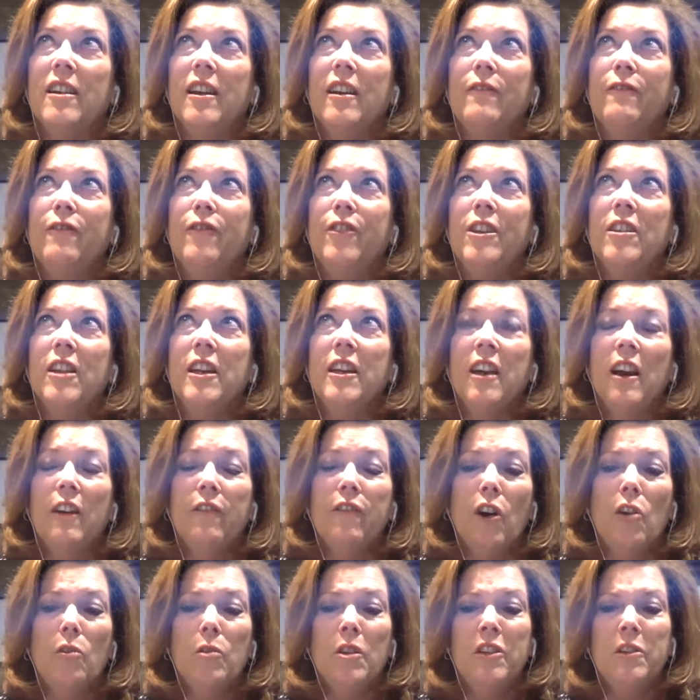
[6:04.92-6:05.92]
feel like I've
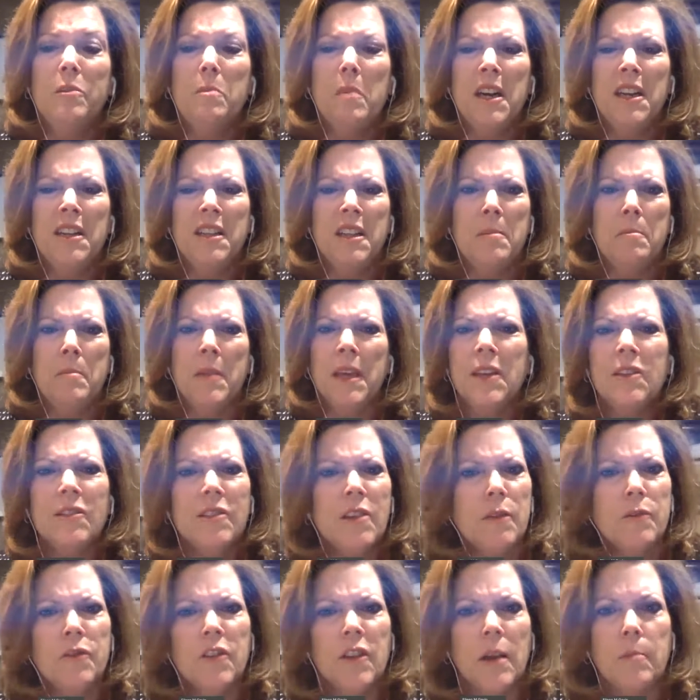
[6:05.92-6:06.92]
always been in the mix
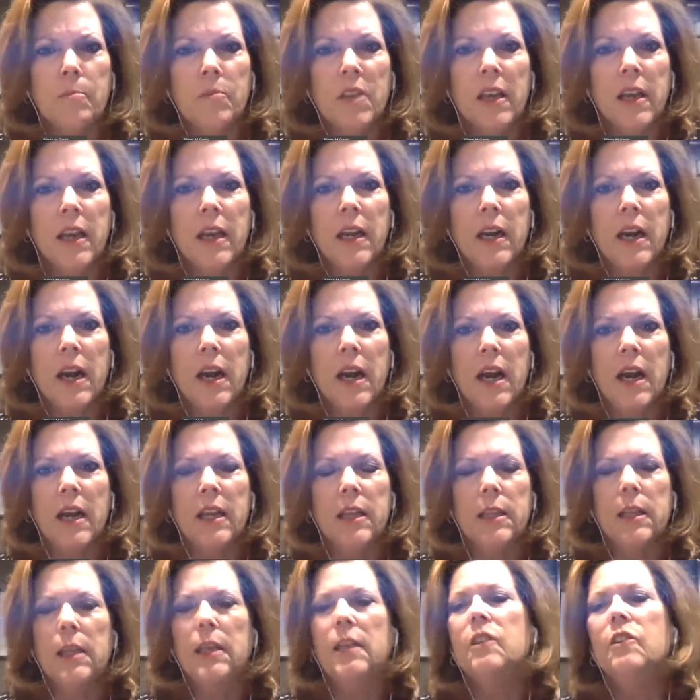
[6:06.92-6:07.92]
of something, and I
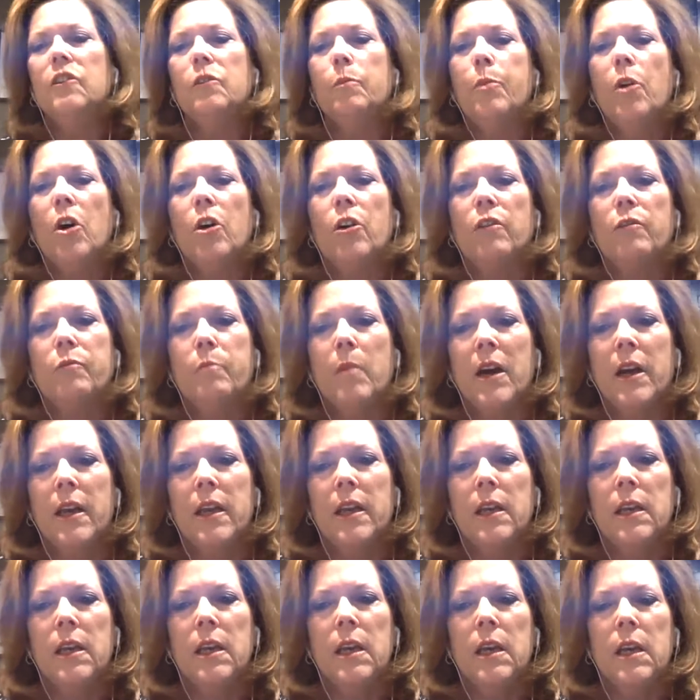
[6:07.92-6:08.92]
think it's part of my
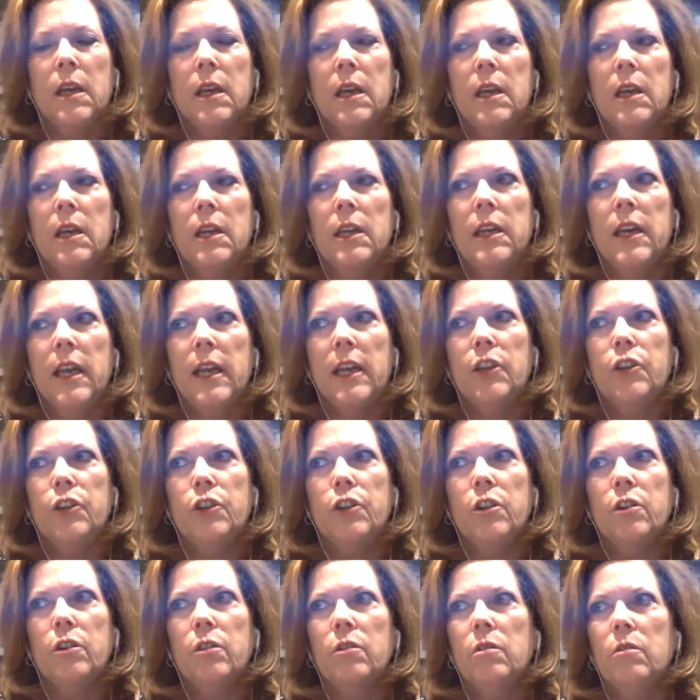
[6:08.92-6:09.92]

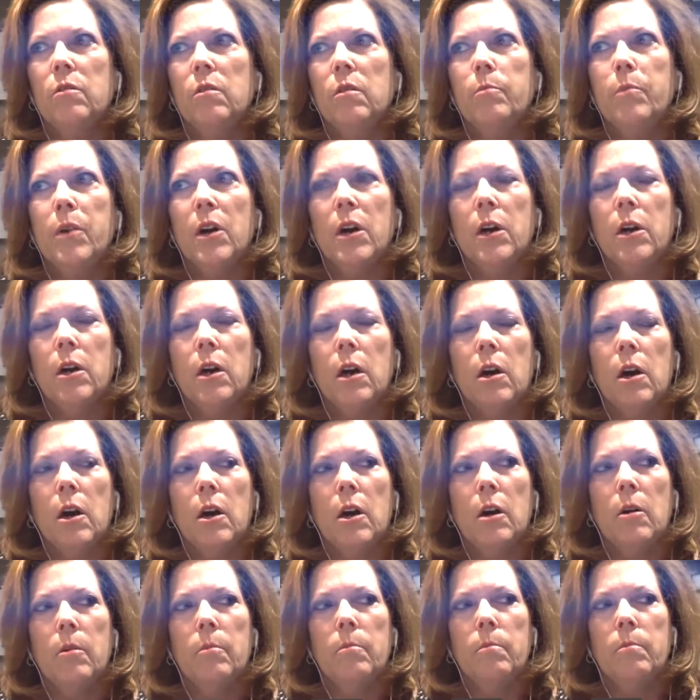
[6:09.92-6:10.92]
nature, but
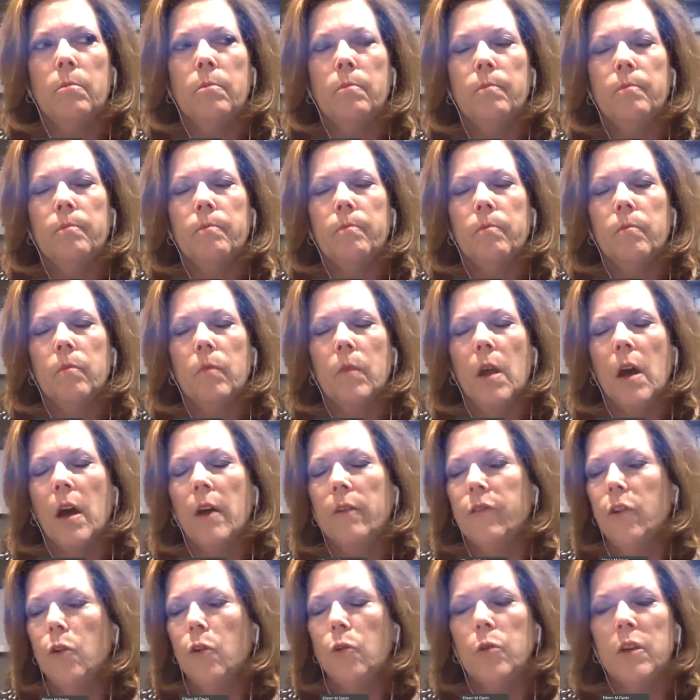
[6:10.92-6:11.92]
I've
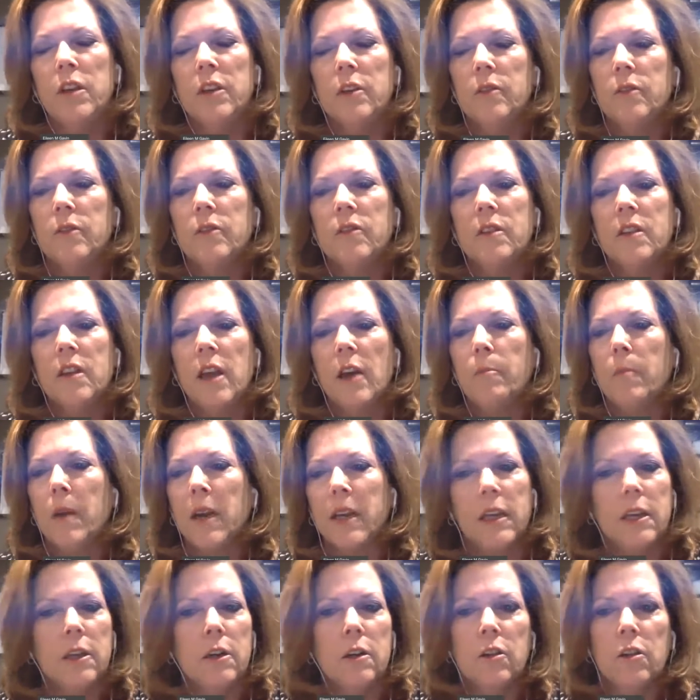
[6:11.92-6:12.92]
always kept my
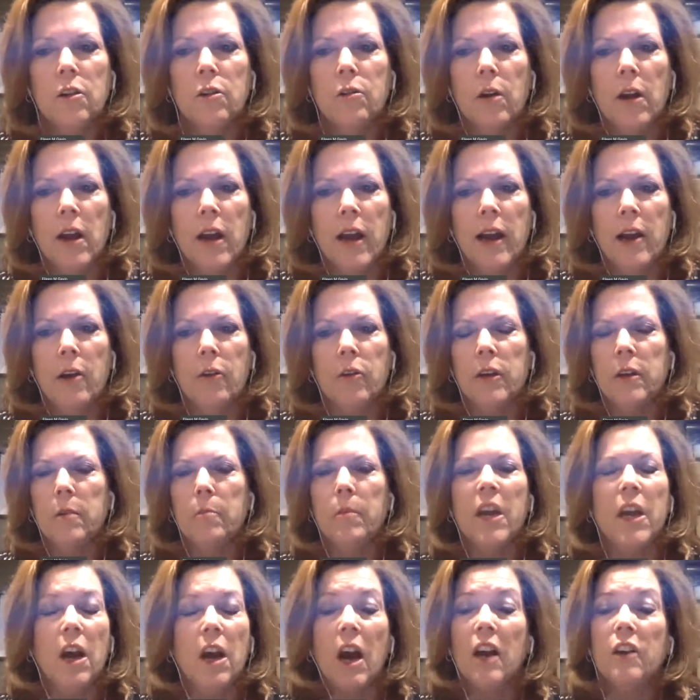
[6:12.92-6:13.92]
ear to the ground and my
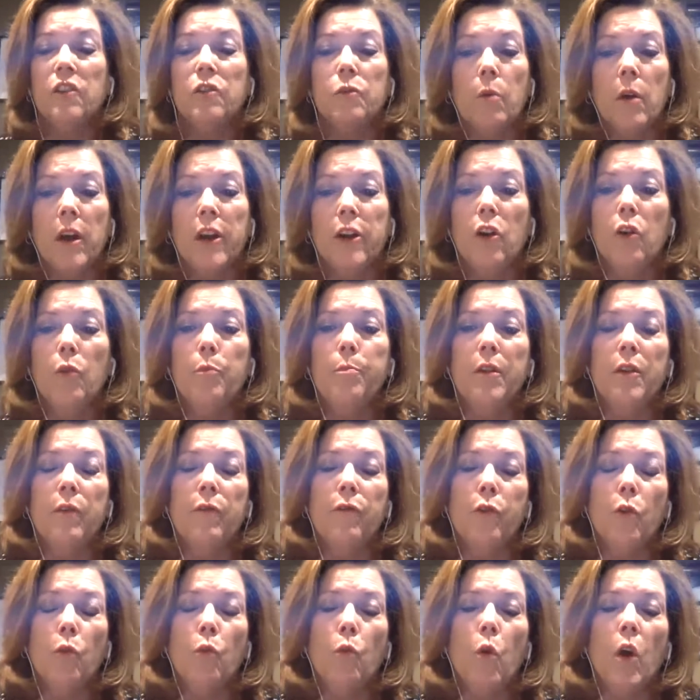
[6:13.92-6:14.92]
eyes wide open
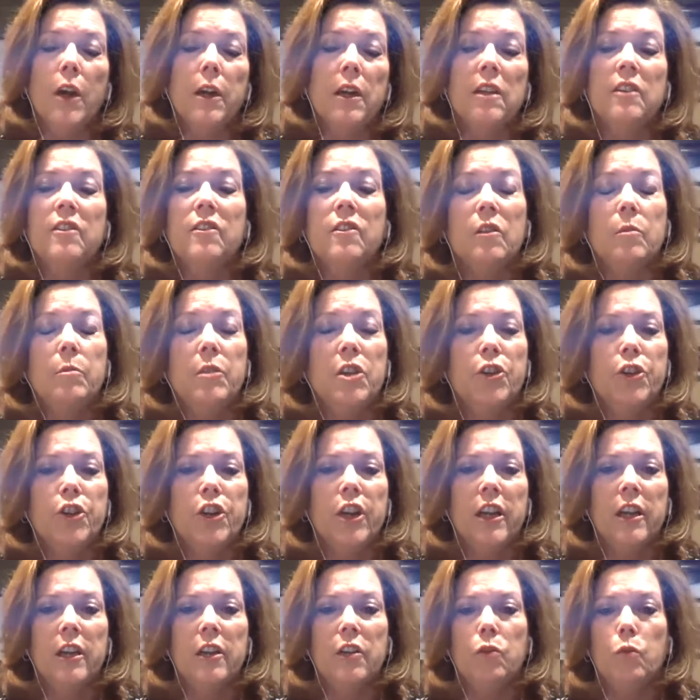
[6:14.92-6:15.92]
for what needs to be
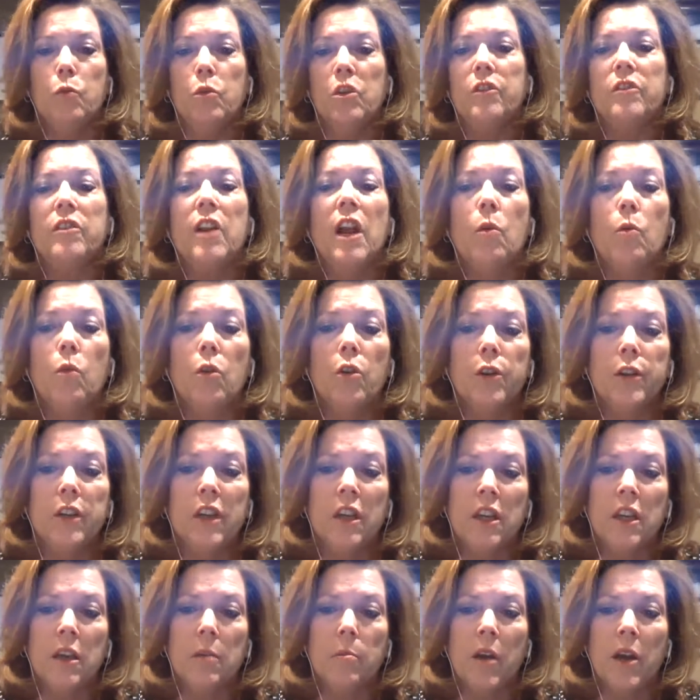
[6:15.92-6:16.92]
changed, what's not
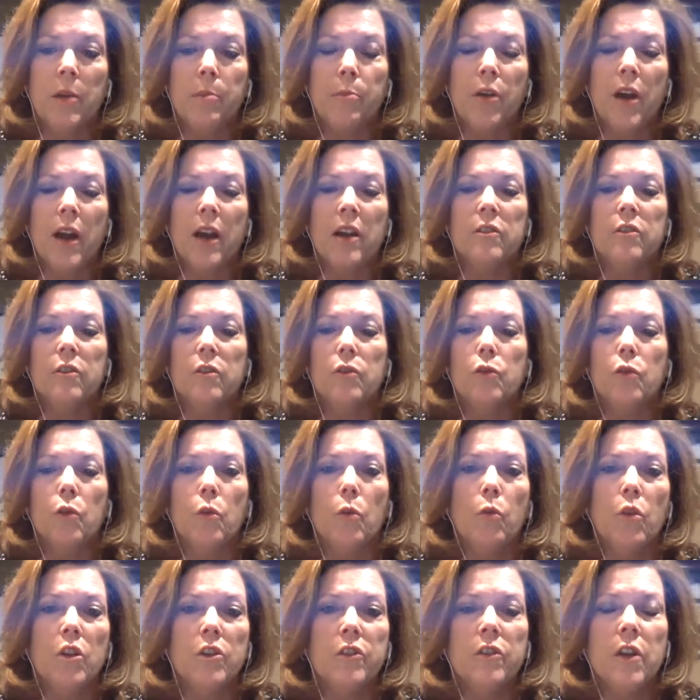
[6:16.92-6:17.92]
working in my practice, or
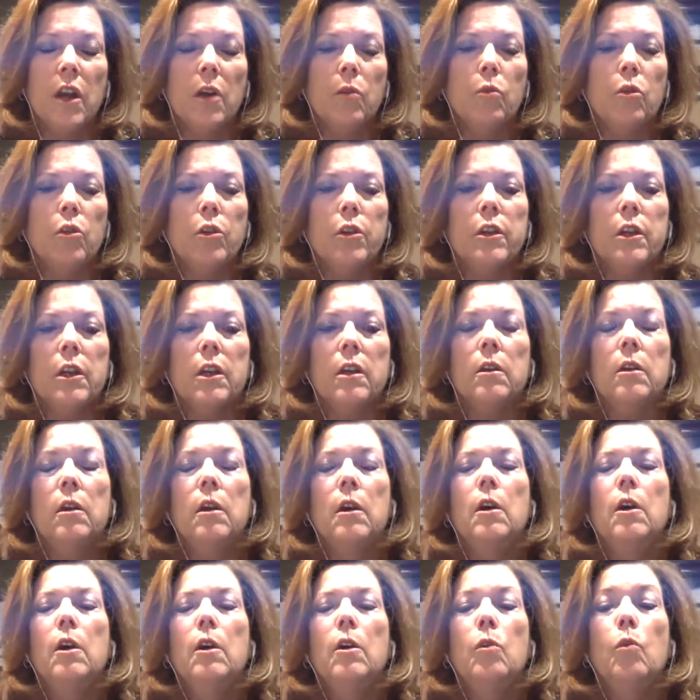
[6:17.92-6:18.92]
what's not working
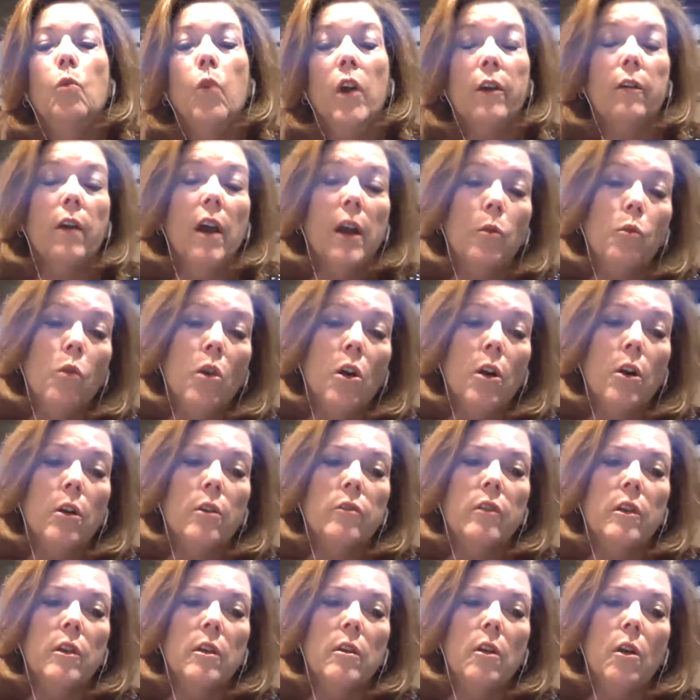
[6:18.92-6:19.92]
where I
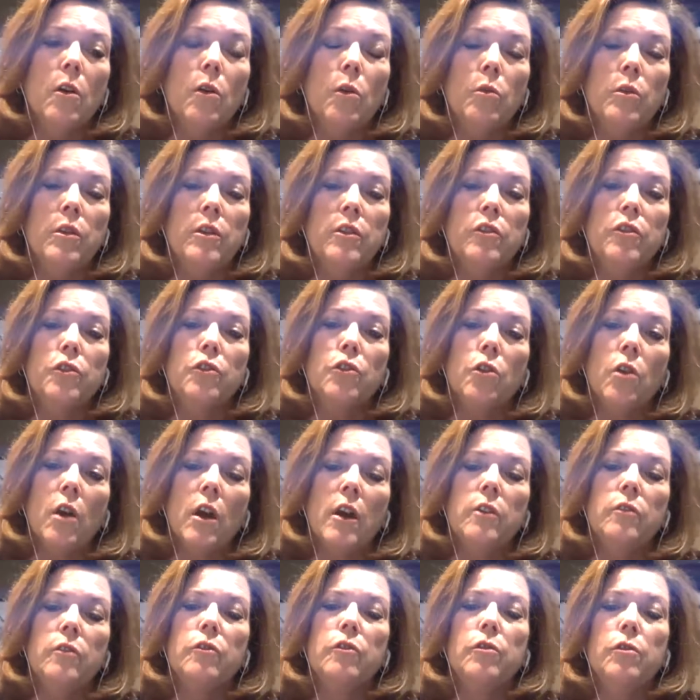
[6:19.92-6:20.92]
worked, and always
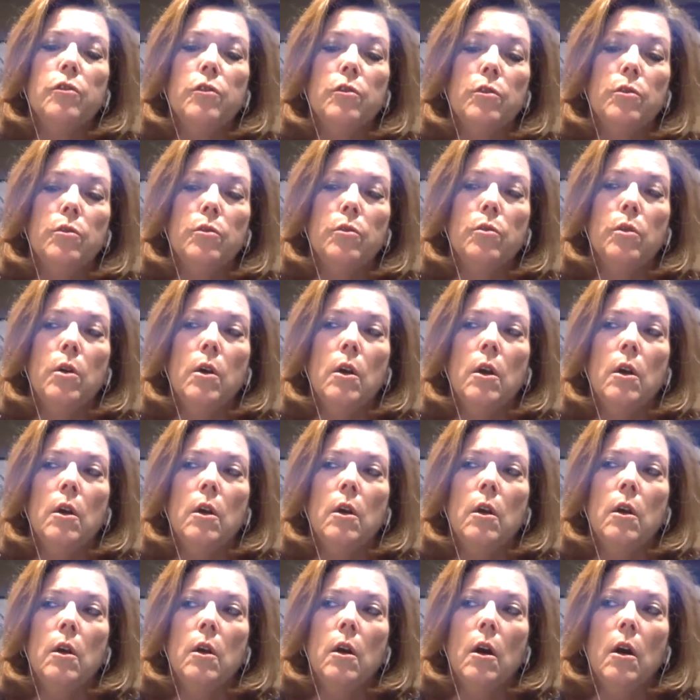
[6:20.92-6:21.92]
tried to
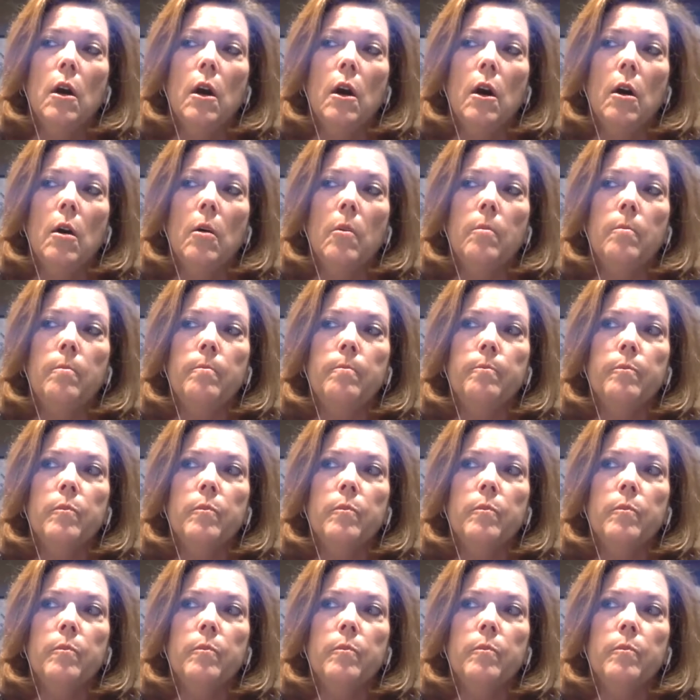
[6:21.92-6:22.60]
um,